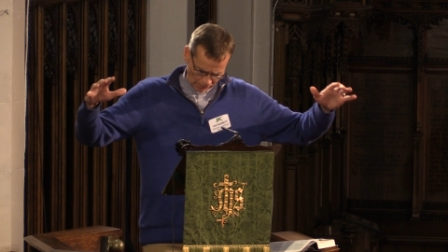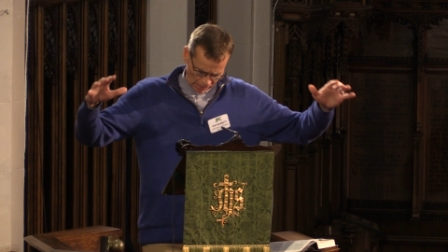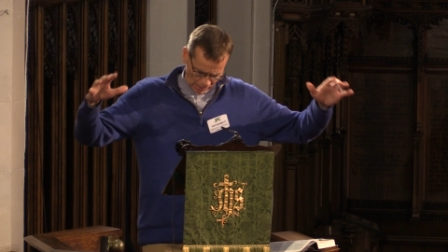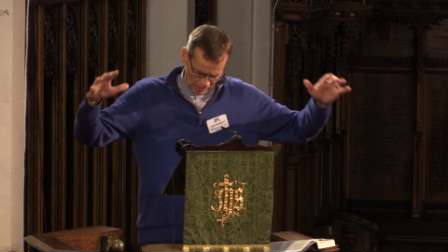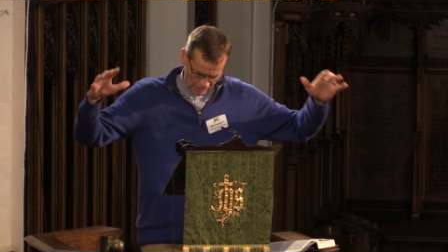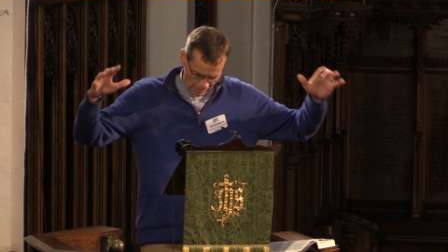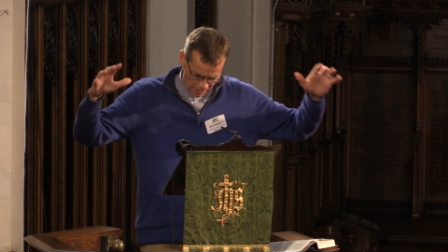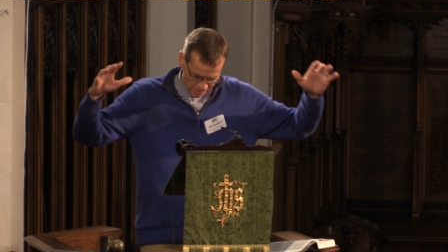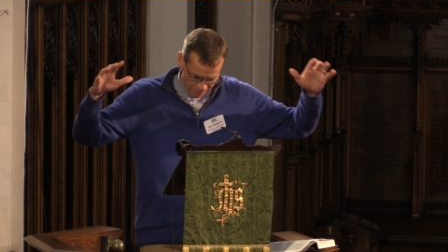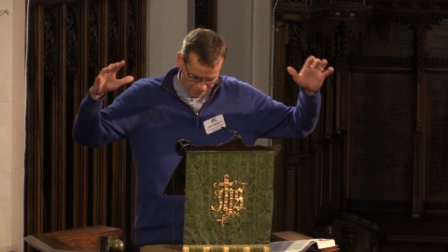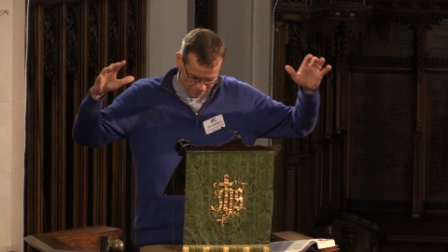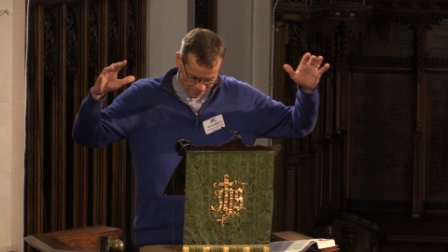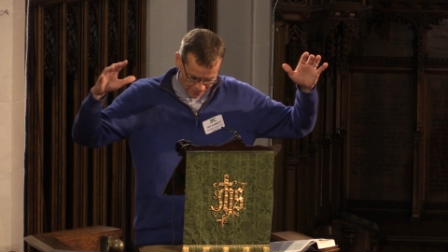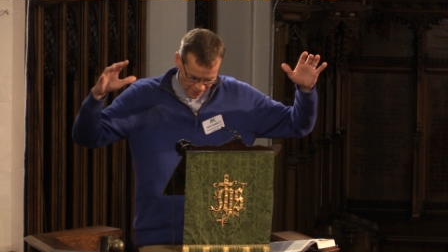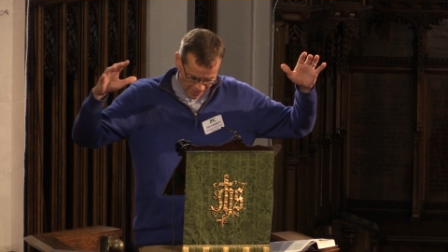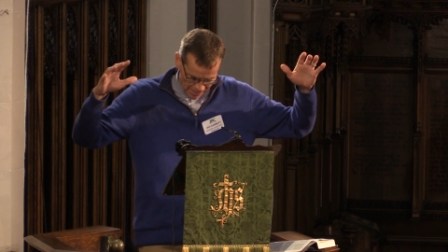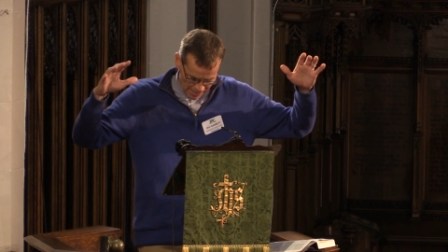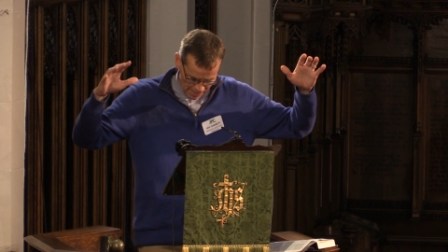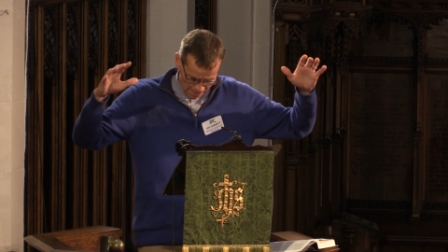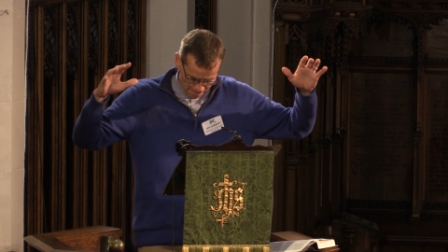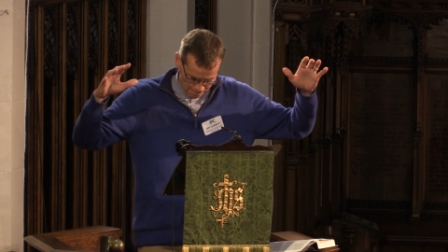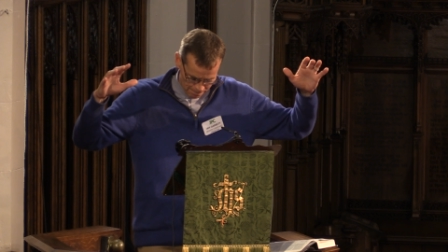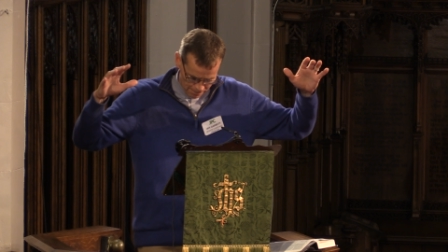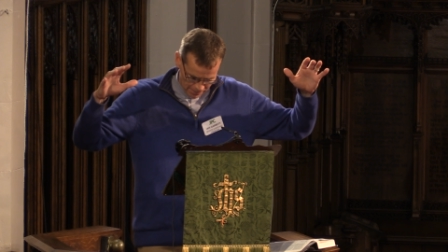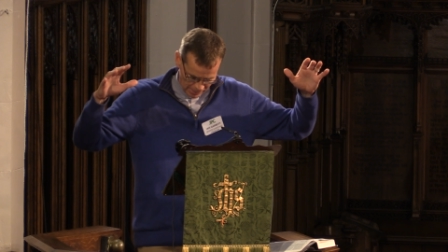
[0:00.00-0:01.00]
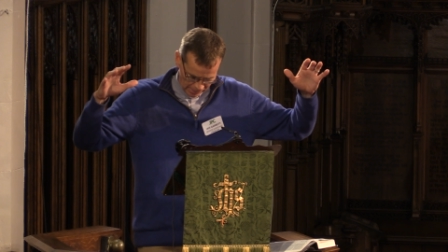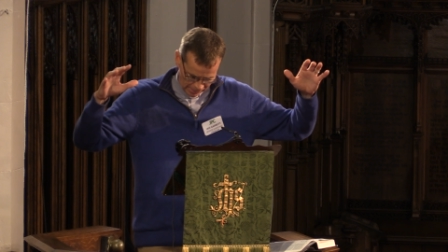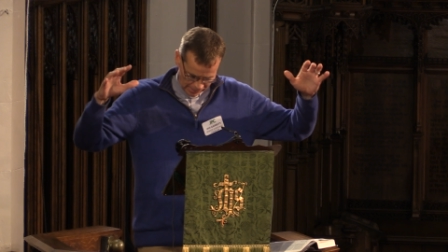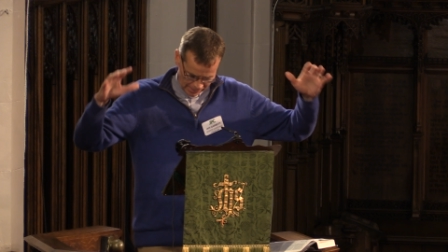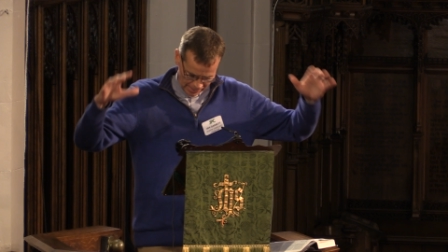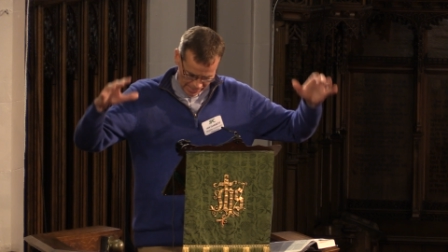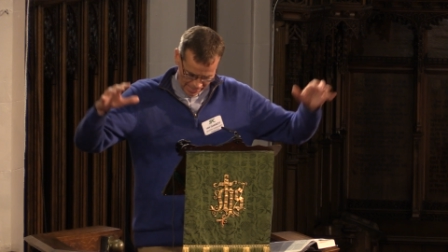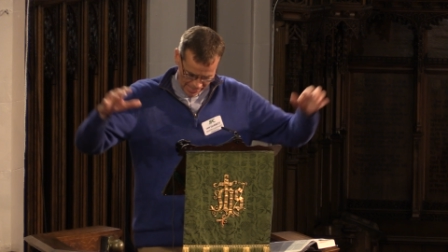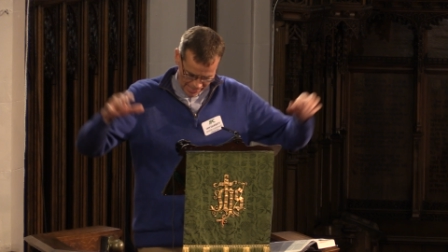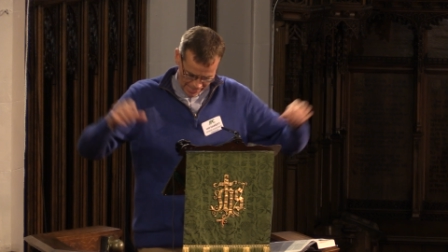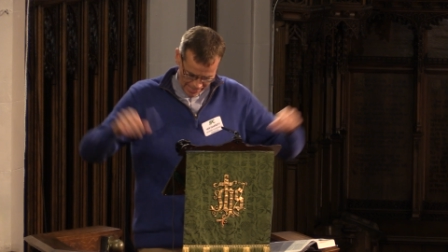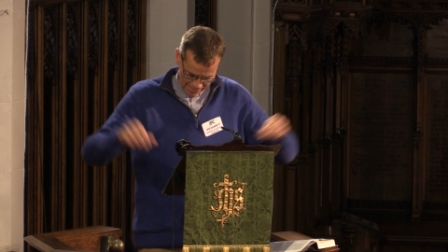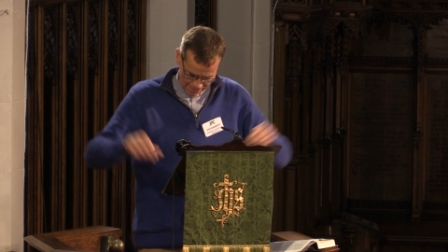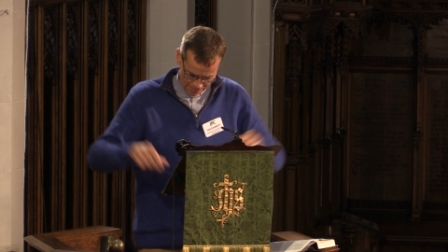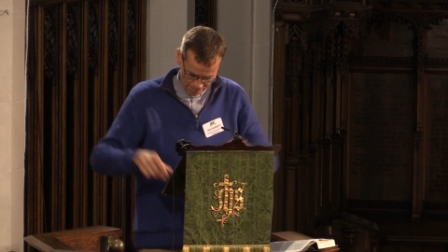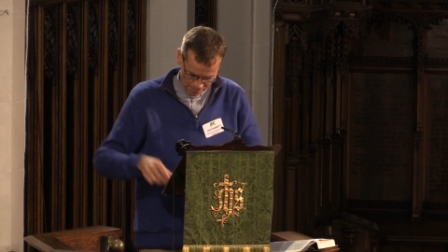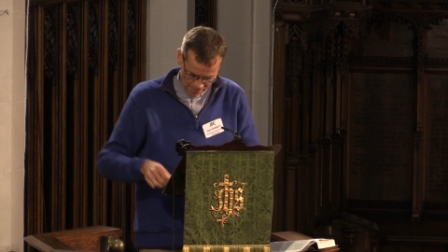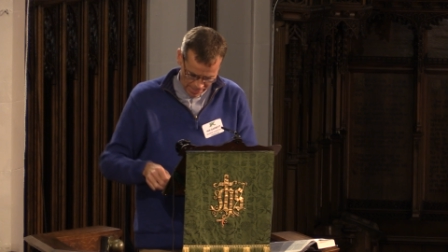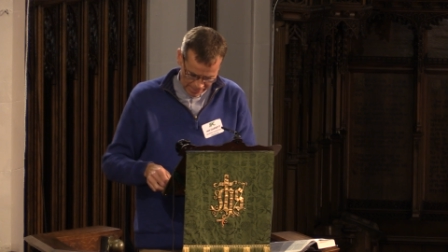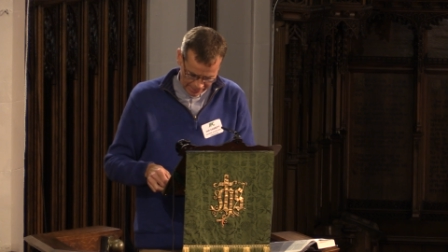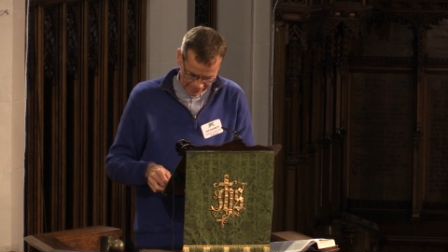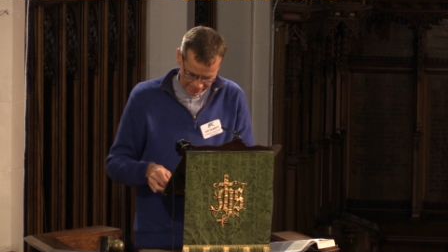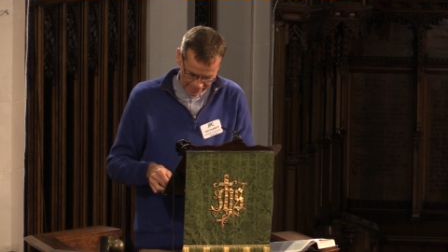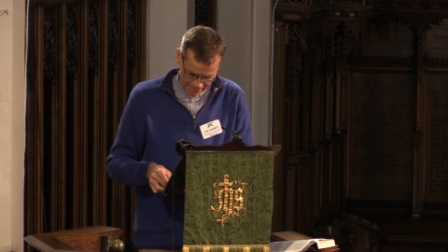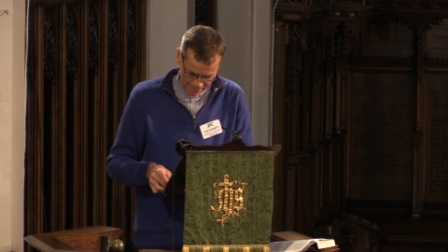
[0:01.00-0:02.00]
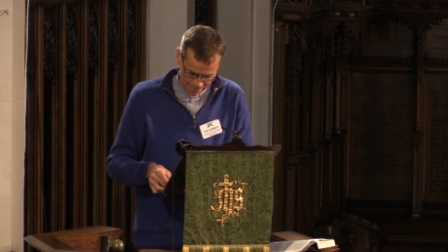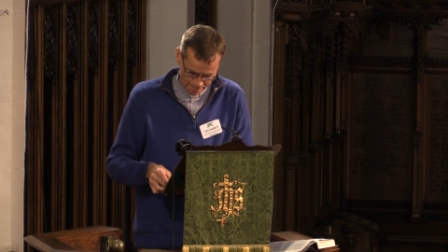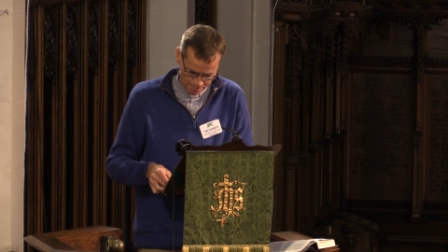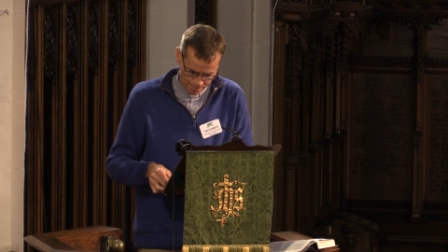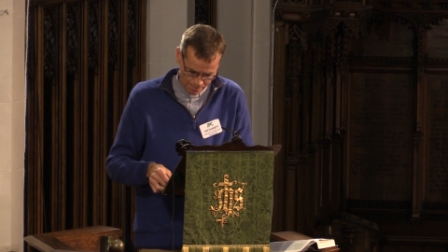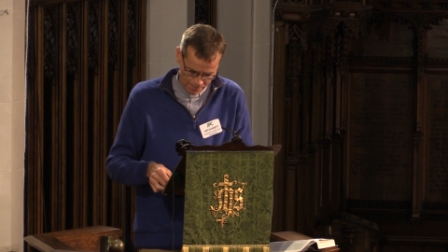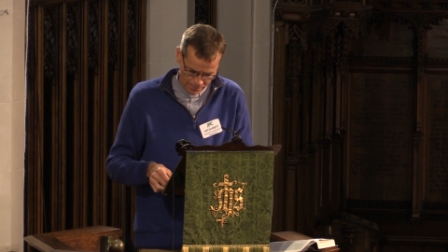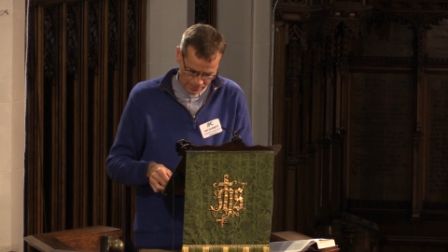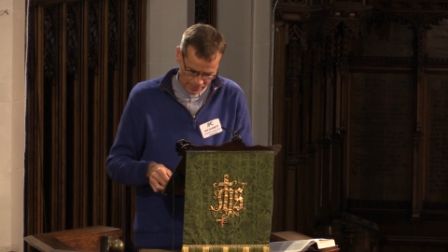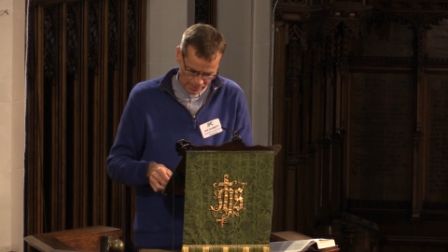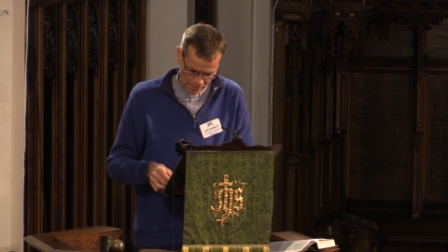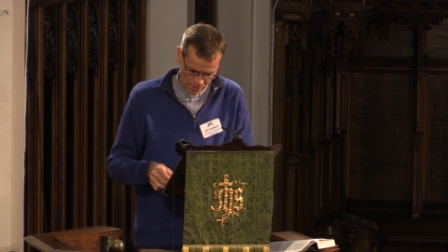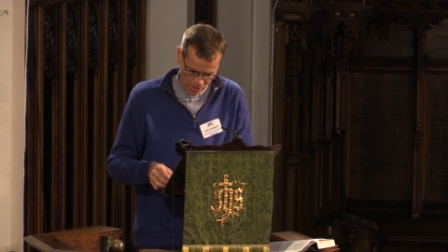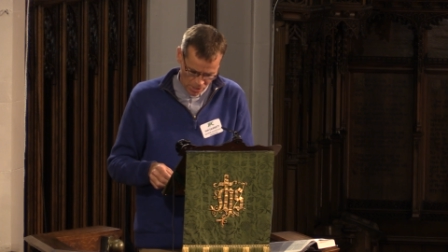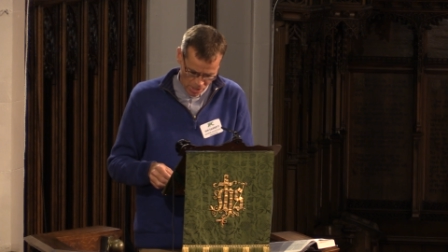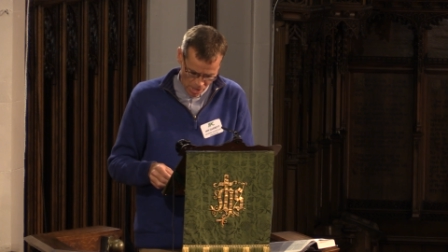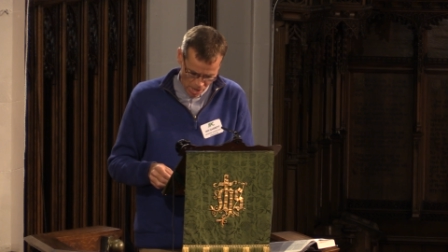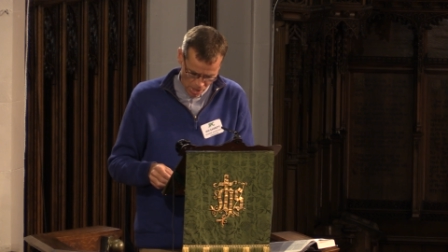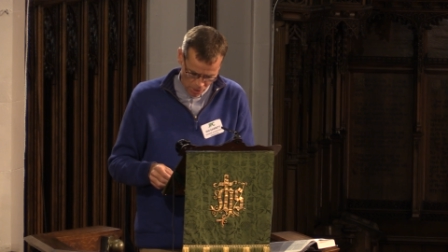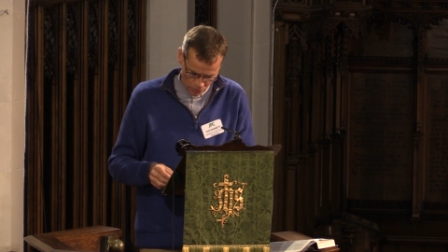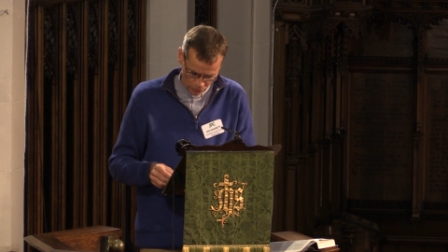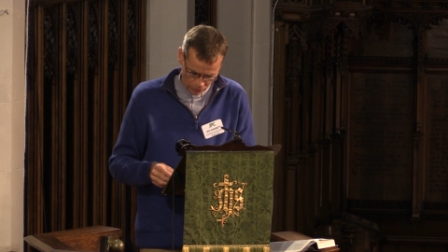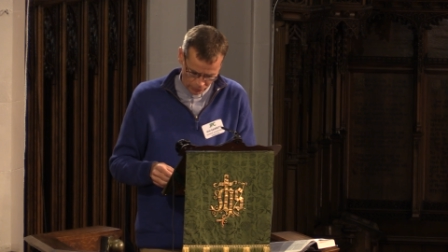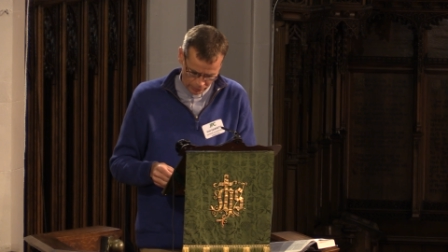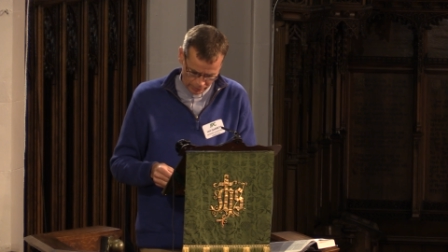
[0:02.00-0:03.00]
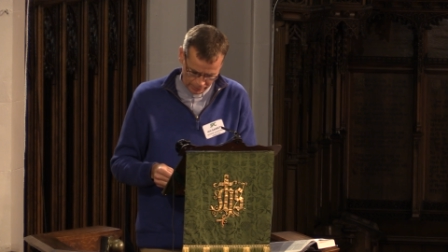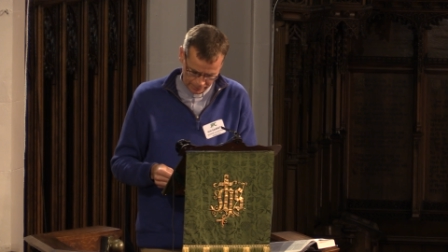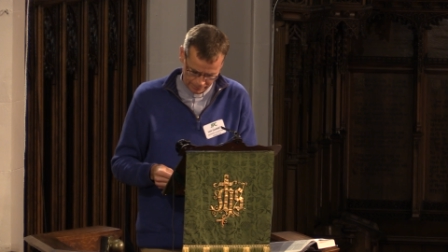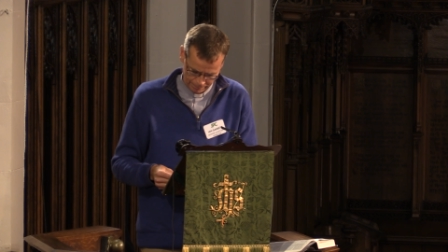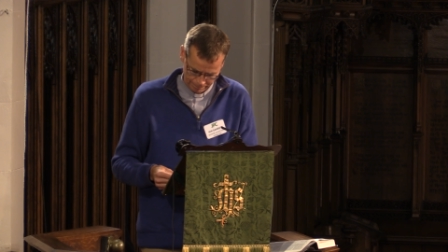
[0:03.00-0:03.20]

live for Him, and make Him known.